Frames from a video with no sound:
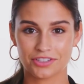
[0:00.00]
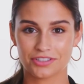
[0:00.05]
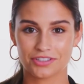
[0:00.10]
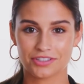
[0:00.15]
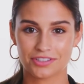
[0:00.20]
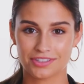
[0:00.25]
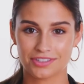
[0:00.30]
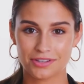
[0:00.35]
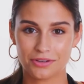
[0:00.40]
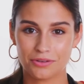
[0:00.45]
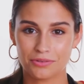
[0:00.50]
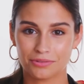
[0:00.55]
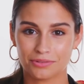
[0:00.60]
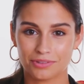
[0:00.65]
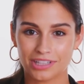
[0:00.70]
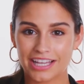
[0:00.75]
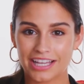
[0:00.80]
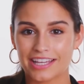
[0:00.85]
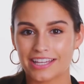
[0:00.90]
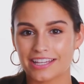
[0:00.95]
just so
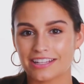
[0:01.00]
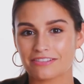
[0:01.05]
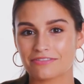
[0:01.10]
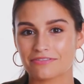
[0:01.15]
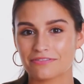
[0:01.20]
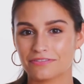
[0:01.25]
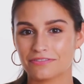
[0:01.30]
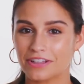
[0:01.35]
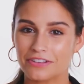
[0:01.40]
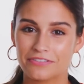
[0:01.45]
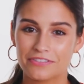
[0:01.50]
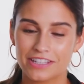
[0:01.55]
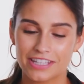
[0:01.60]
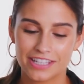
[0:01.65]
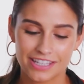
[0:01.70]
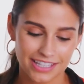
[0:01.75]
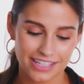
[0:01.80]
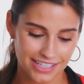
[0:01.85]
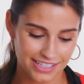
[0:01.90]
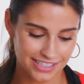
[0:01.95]
light and
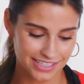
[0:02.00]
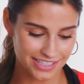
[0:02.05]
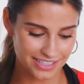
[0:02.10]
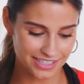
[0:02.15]
fluffy and